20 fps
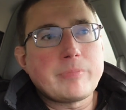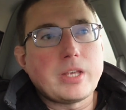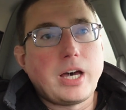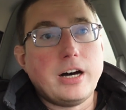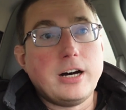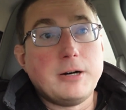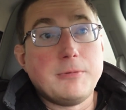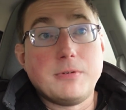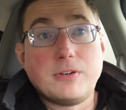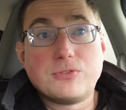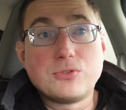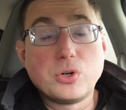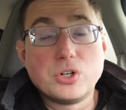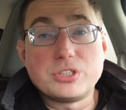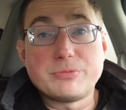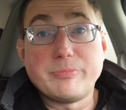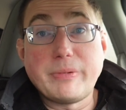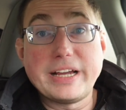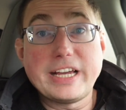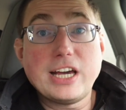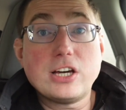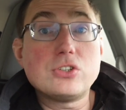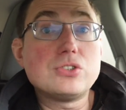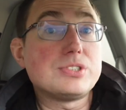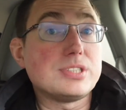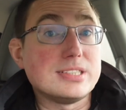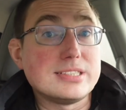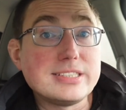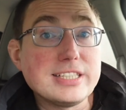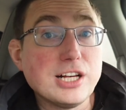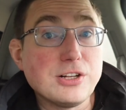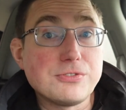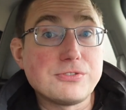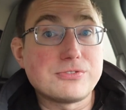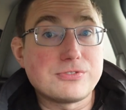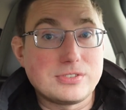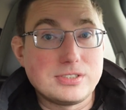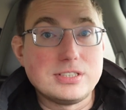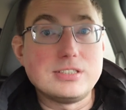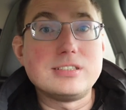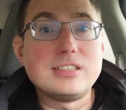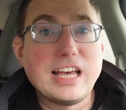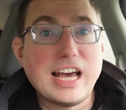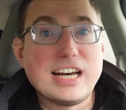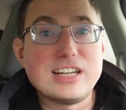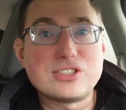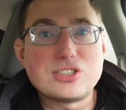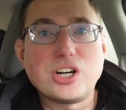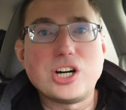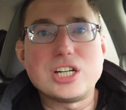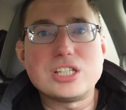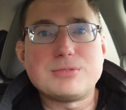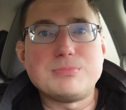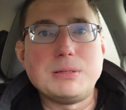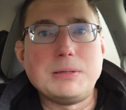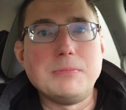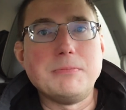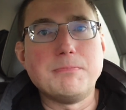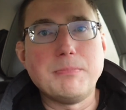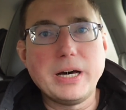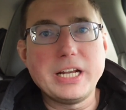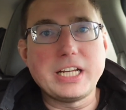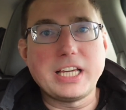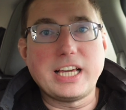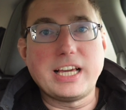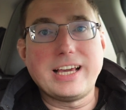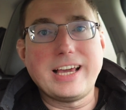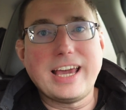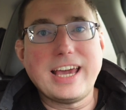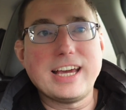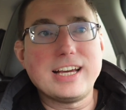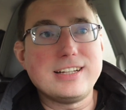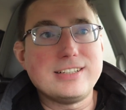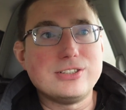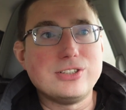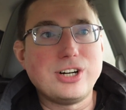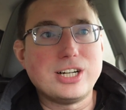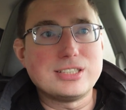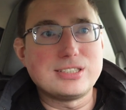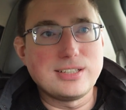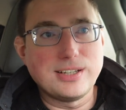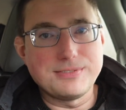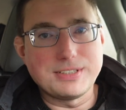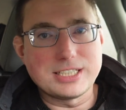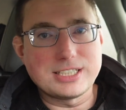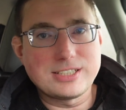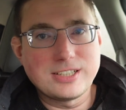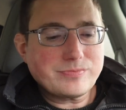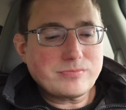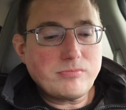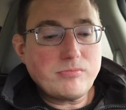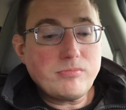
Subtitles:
Of course, my address itself has cost me money, and lots of it.